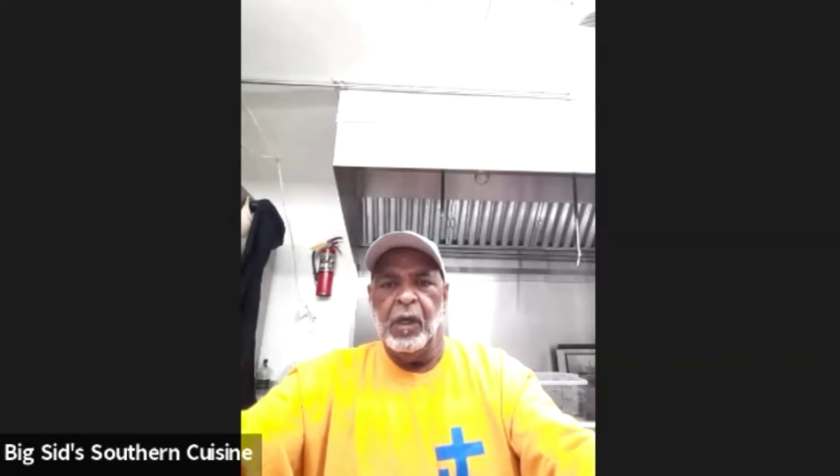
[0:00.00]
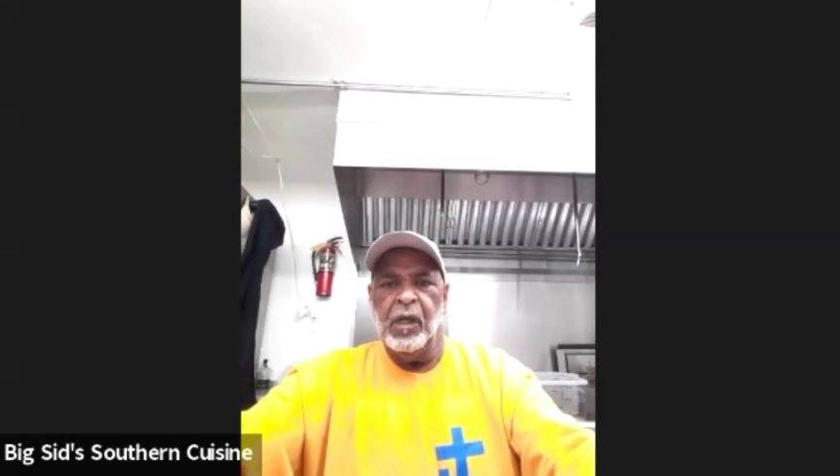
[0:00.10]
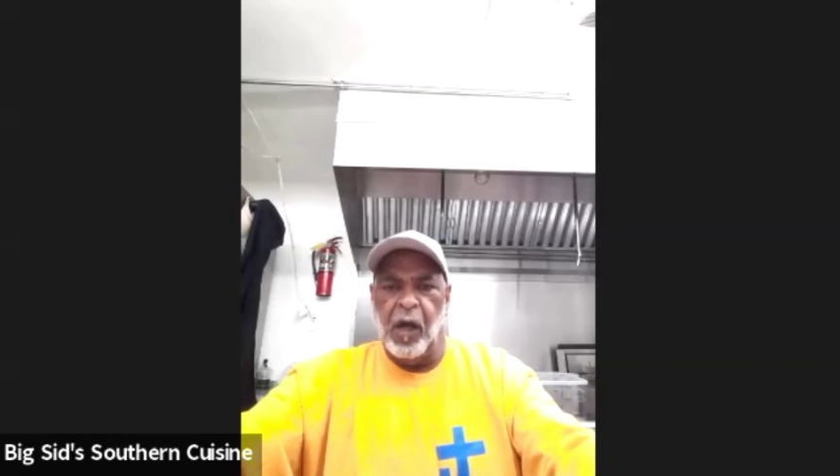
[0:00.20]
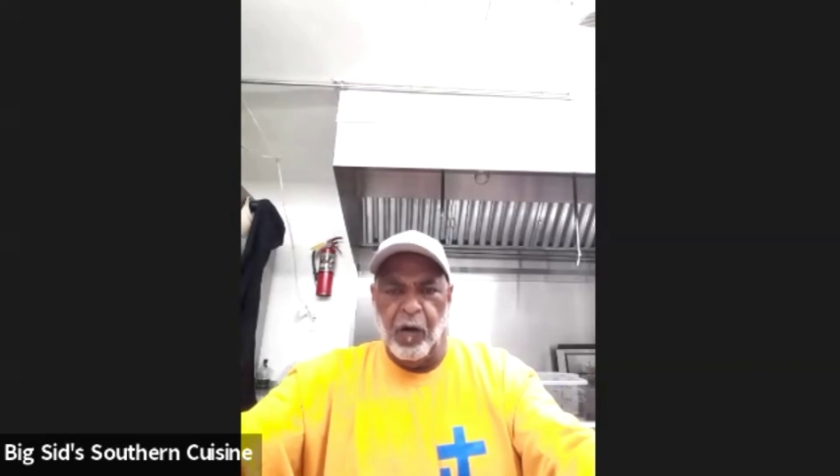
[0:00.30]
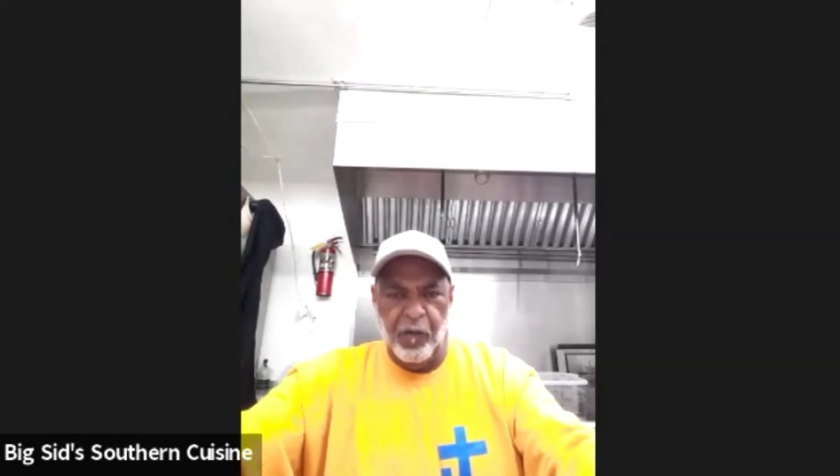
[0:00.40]

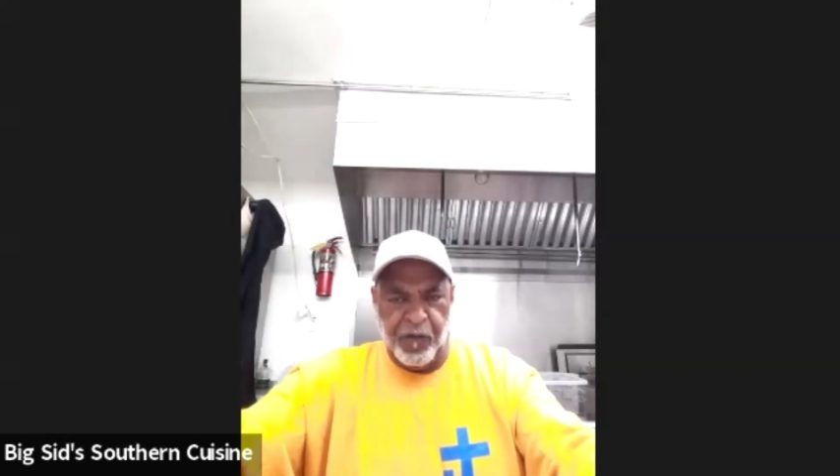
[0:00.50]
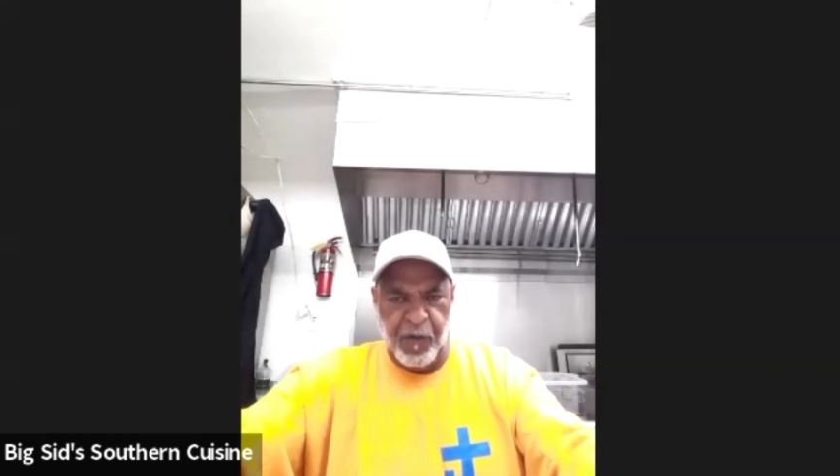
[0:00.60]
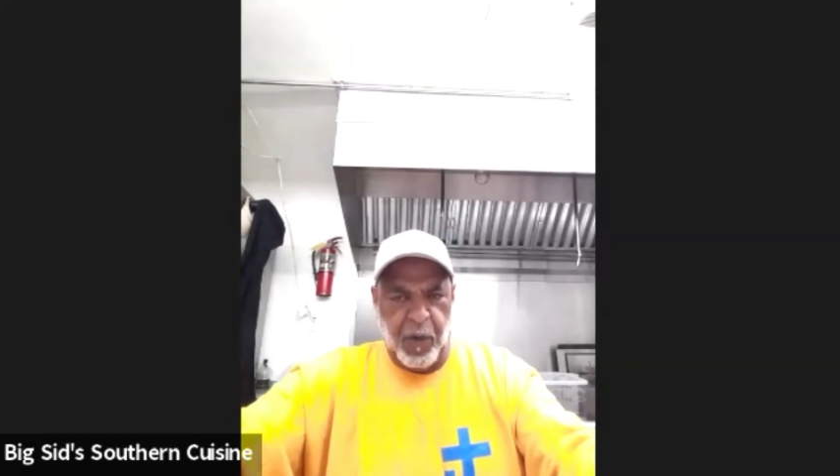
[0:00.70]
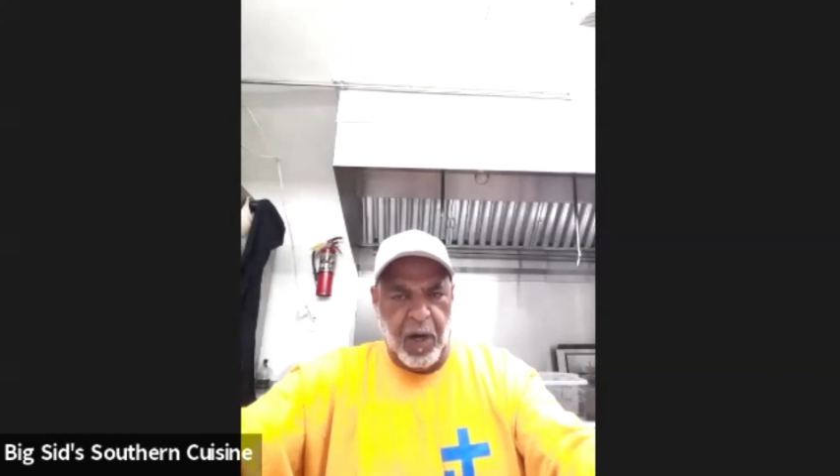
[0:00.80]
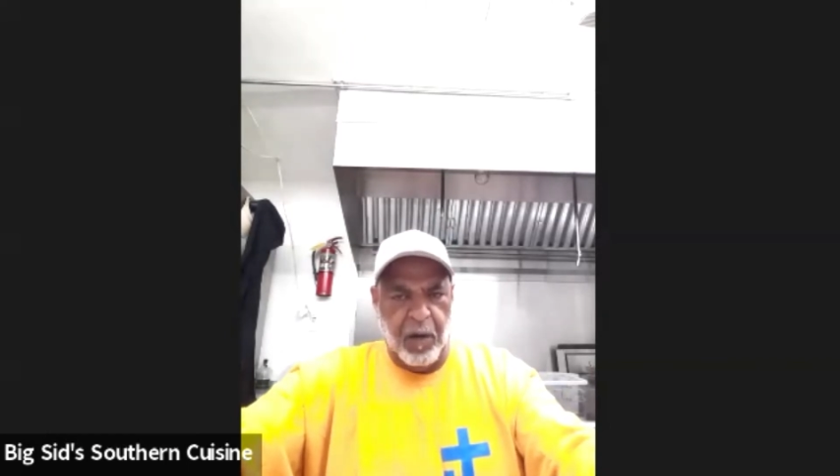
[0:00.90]
health
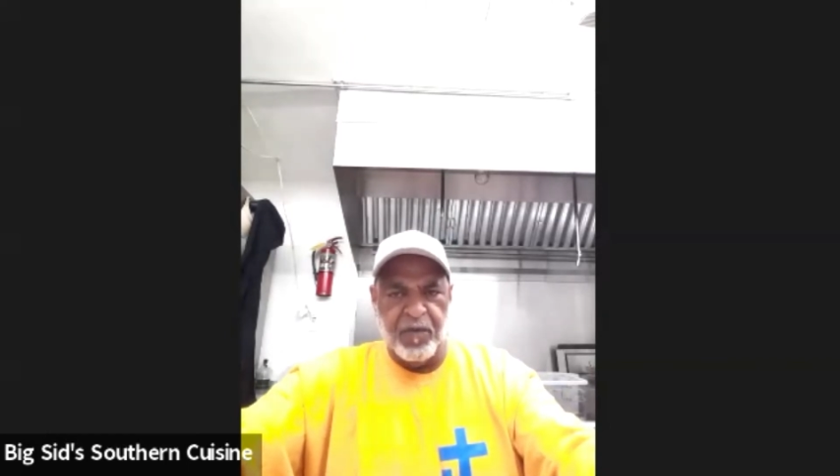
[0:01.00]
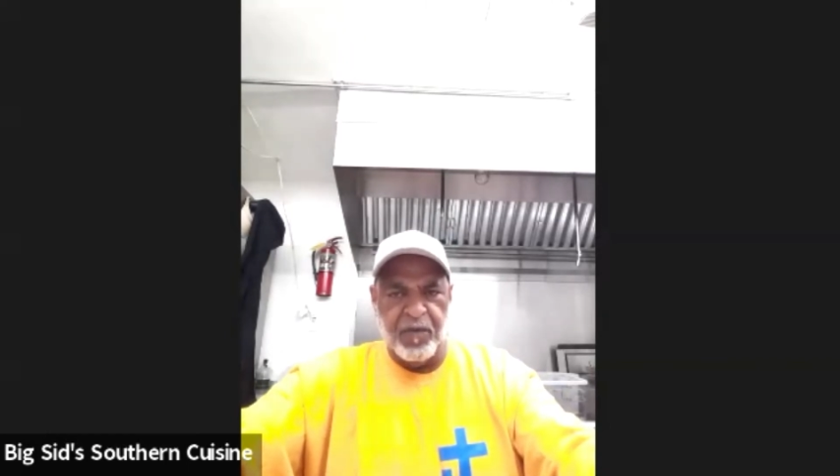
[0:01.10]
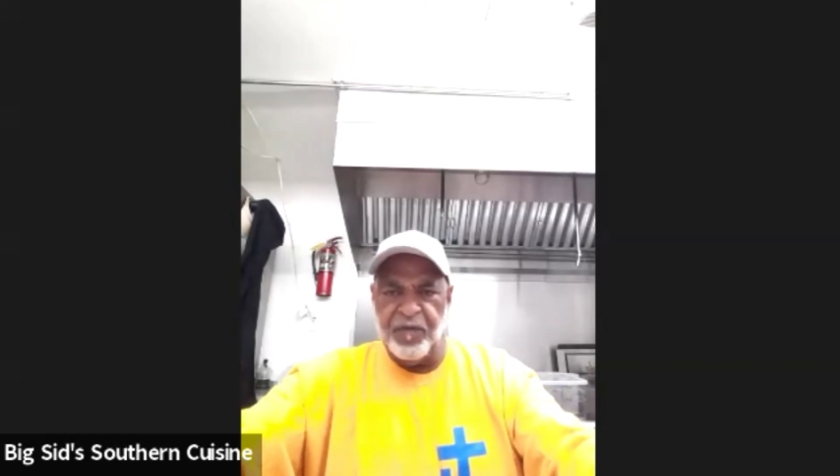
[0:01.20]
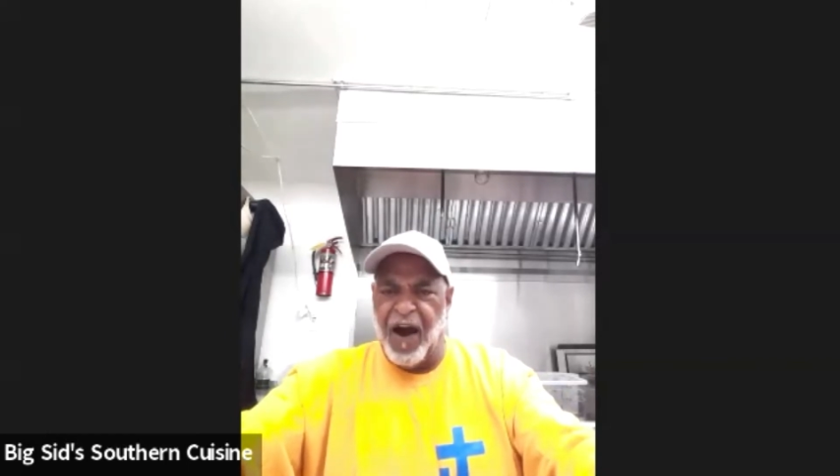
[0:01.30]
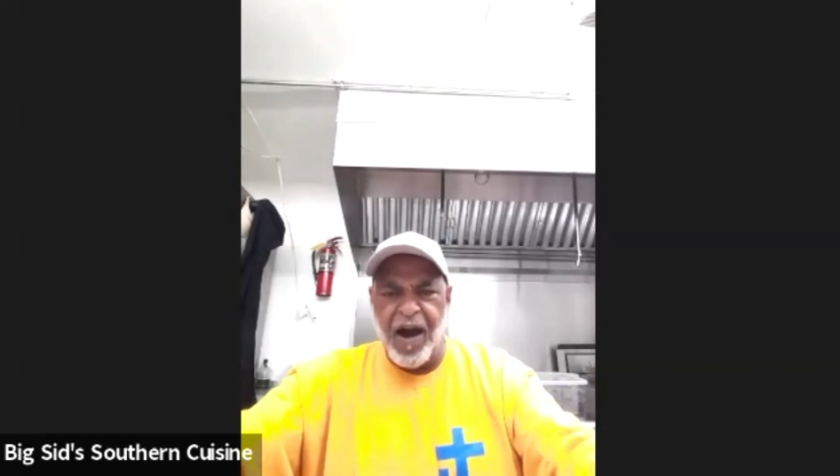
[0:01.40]
departments,
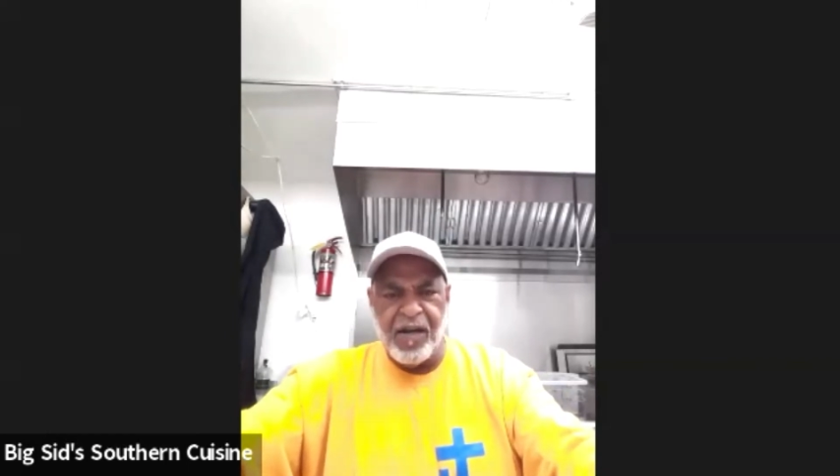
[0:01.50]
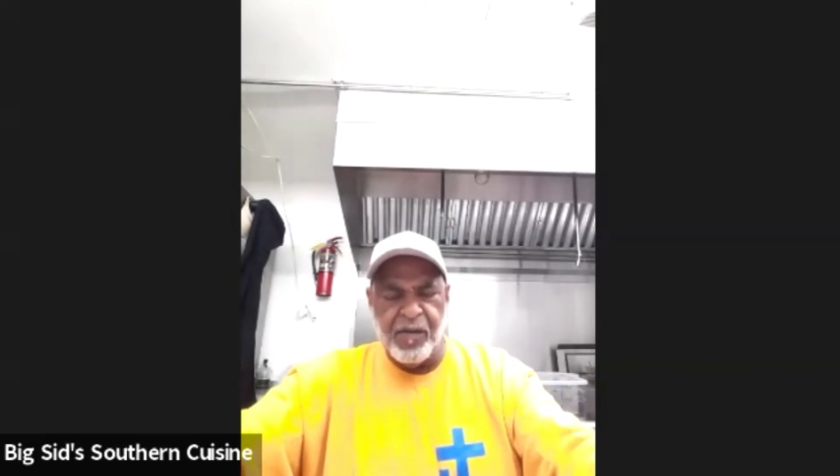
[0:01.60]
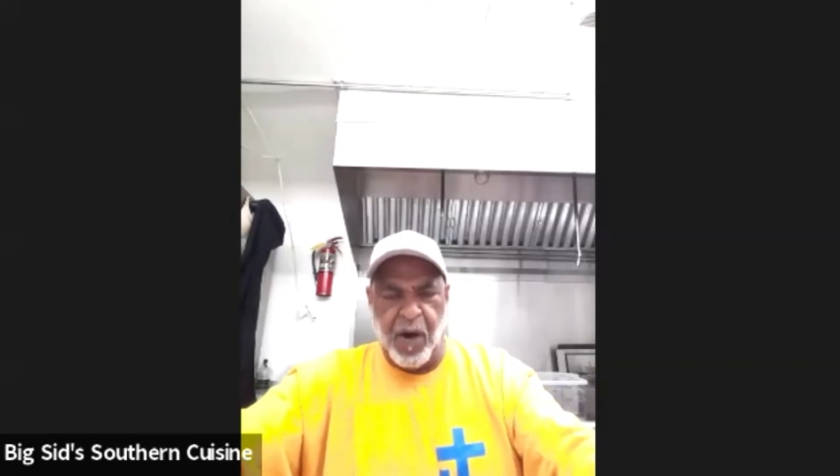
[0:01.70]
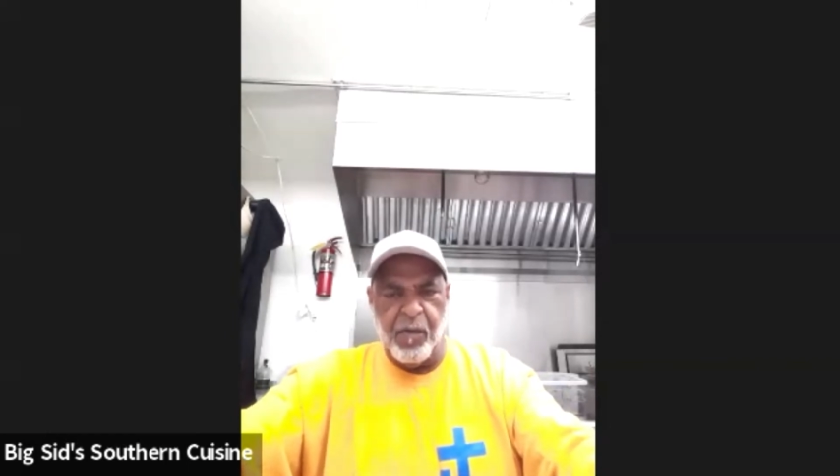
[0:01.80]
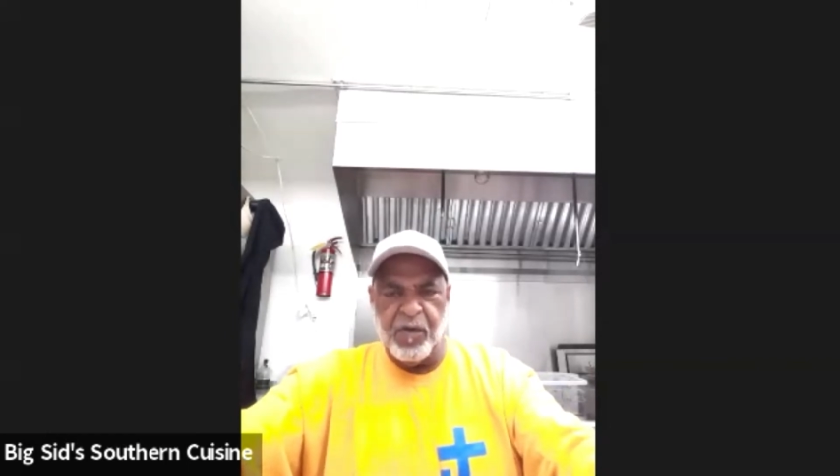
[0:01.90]
fire department.